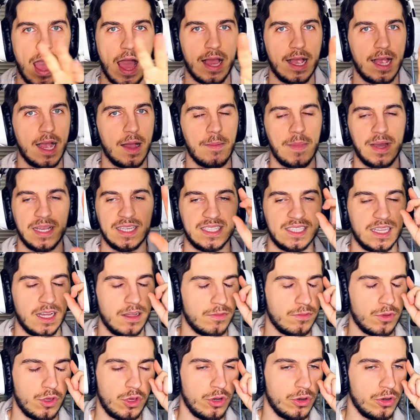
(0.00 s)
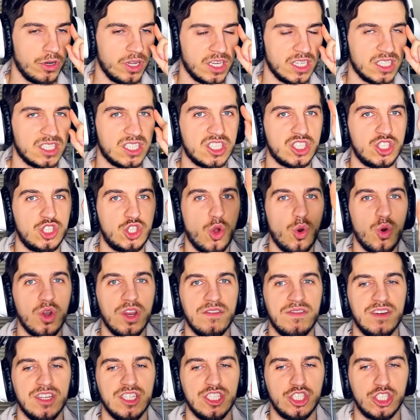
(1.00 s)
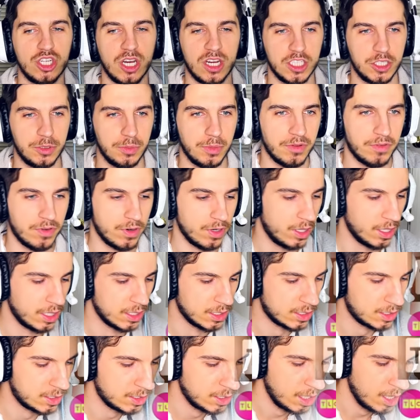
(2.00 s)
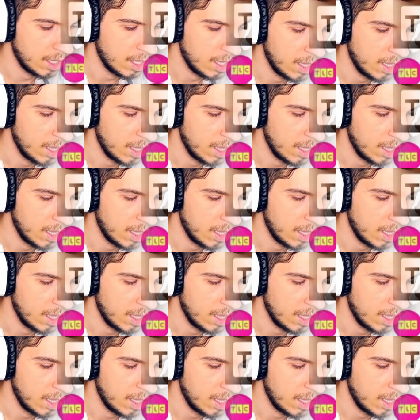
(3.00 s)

I got myself curious. Don't even judge me for this.